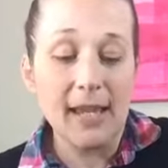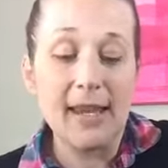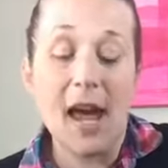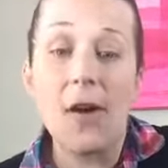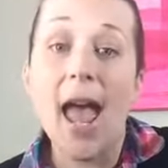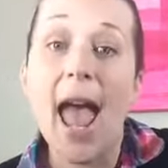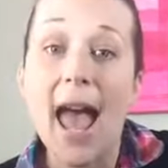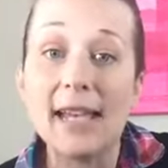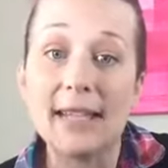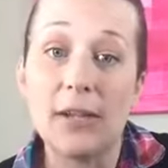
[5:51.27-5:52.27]
Now,
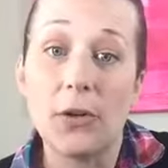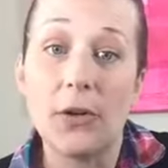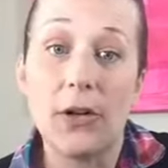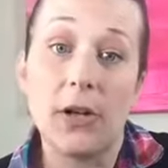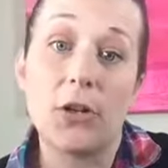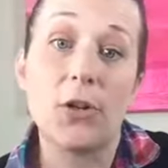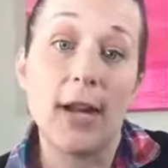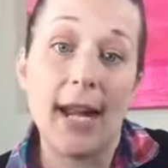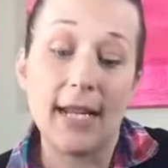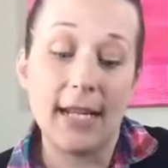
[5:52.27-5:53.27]
as you're
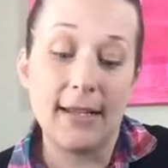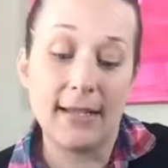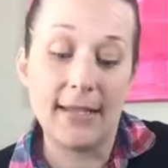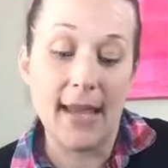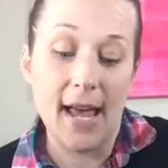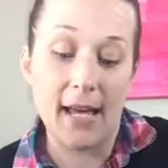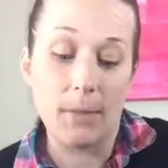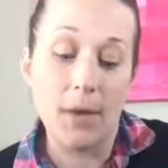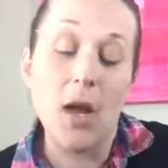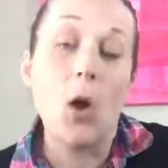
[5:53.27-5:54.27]
creating the
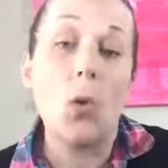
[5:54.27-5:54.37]
slime,